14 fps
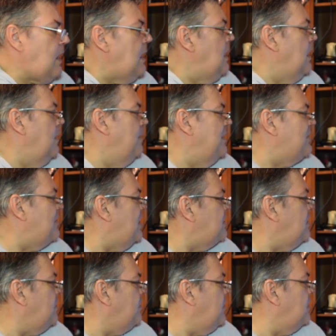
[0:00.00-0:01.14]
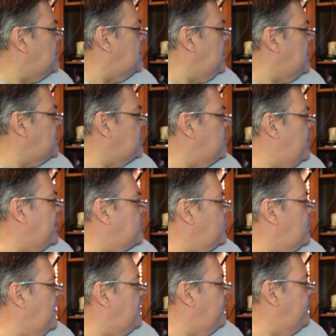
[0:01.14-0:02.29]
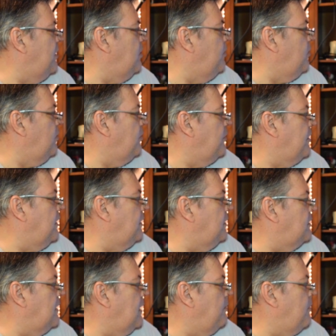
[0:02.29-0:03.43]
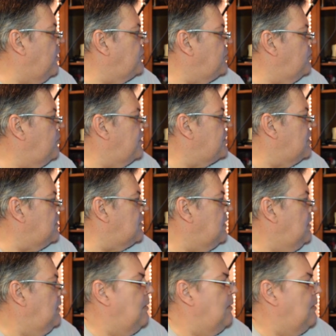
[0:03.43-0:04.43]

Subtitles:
It says here that specs were not available or that Marshall wasn't